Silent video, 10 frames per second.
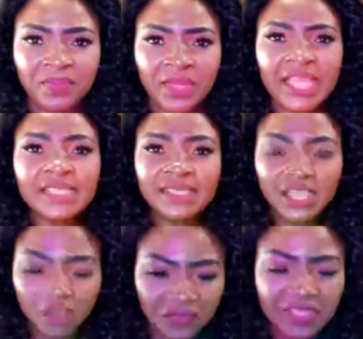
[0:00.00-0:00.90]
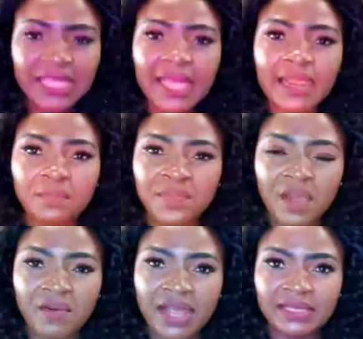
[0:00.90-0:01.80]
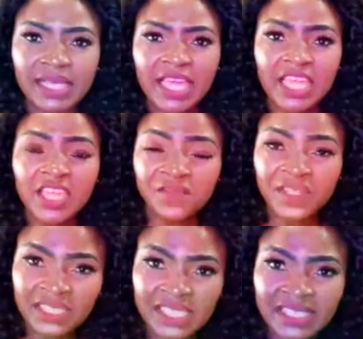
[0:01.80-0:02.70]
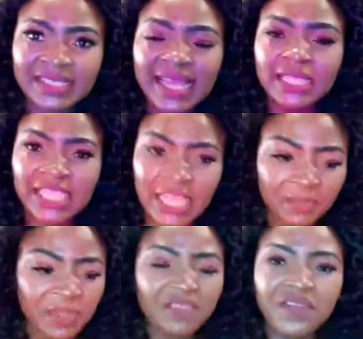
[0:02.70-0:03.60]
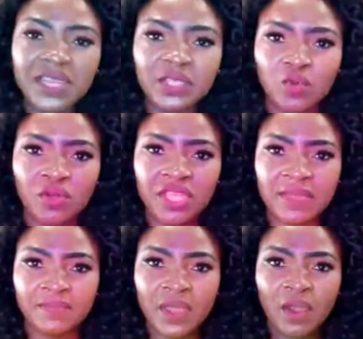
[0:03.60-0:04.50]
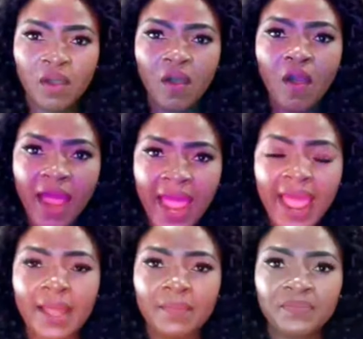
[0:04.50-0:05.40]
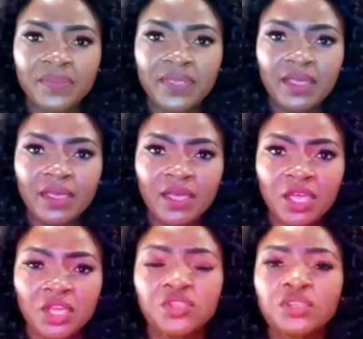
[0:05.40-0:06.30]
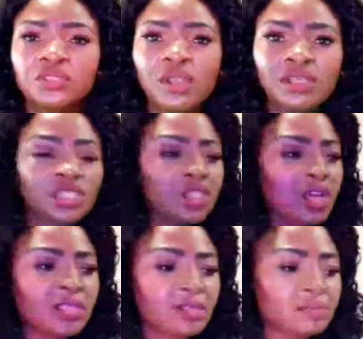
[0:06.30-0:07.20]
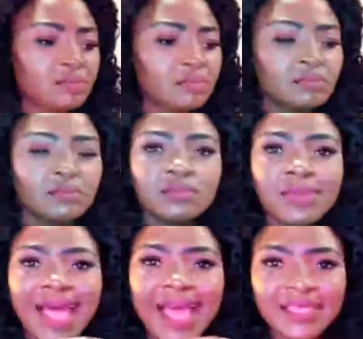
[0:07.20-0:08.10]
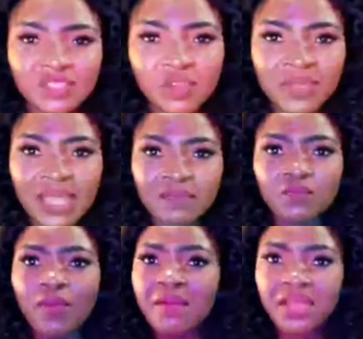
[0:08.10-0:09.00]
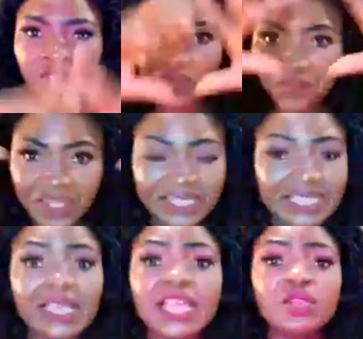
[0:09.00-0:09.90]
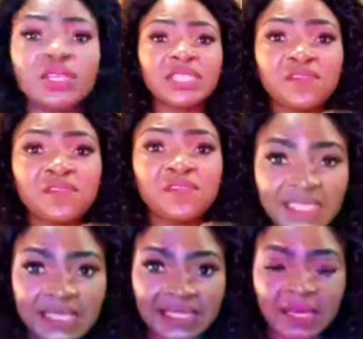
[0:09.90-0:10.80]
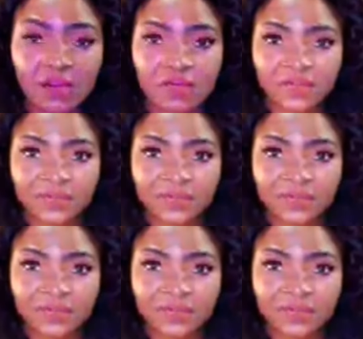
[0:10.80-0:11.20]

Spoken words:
Is it your physical appearance? If it is, then keep giving it to him or her. You don't just assume that marriage will fix it. It doesn't fix itself.